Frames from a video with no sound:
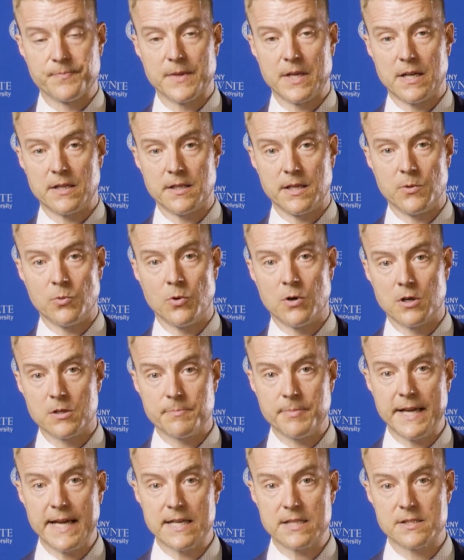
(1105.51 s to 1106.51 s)
and they
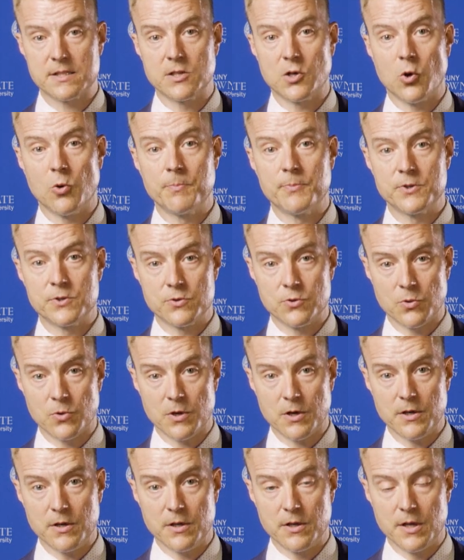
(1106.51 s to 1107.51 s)
walked past an open
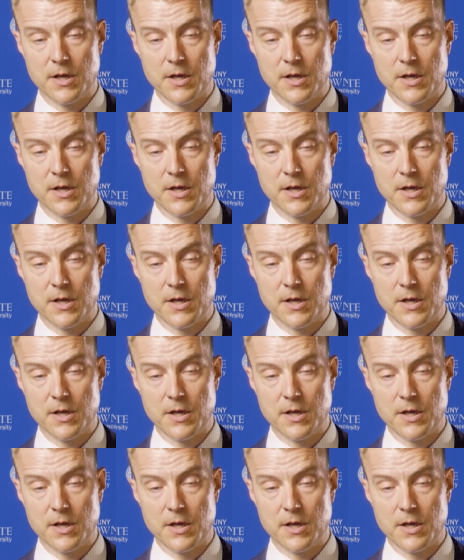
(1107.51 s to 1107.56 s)
door,